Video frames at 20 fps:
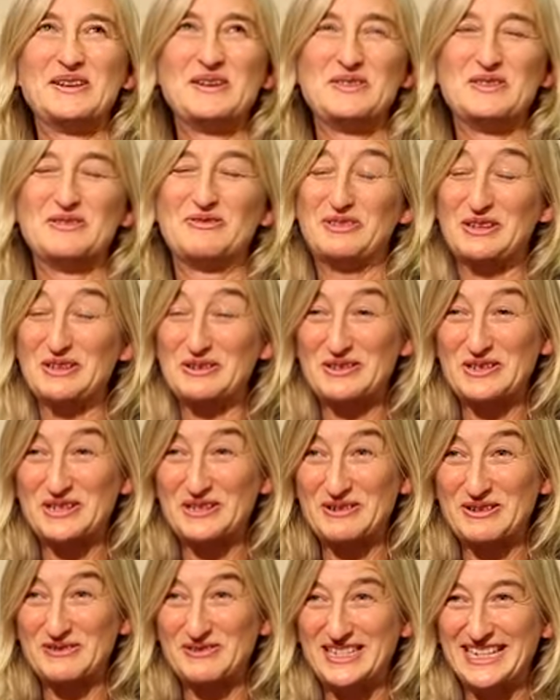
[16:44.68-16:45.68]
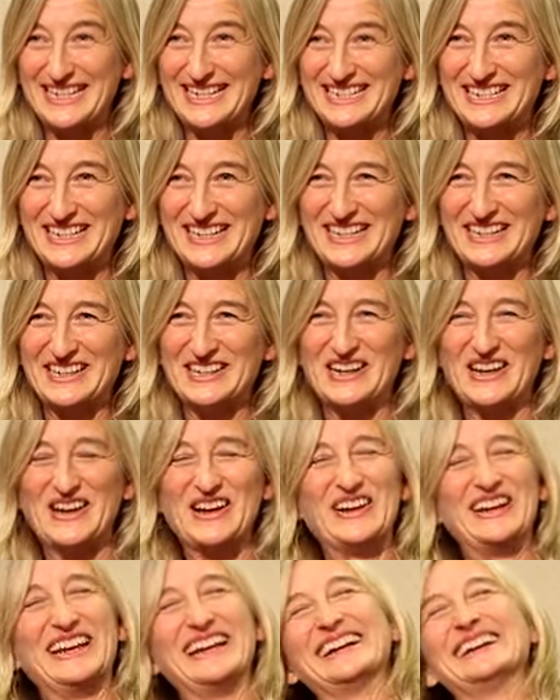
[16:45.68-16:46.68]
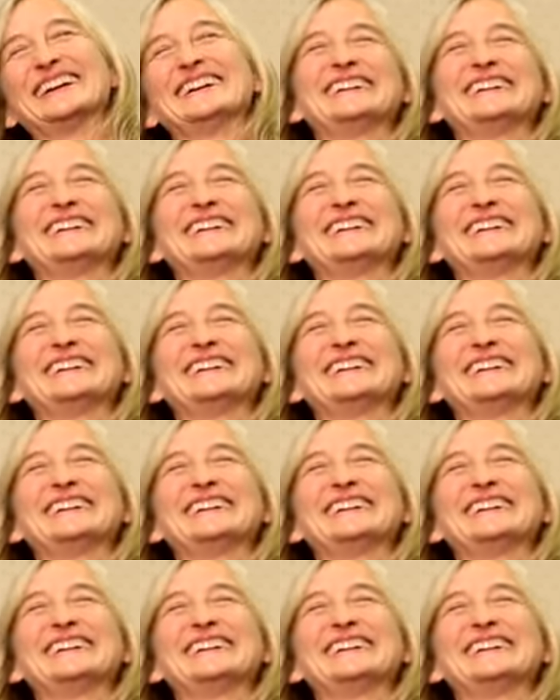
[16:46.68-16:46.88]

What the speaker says: The future of teaching and learning.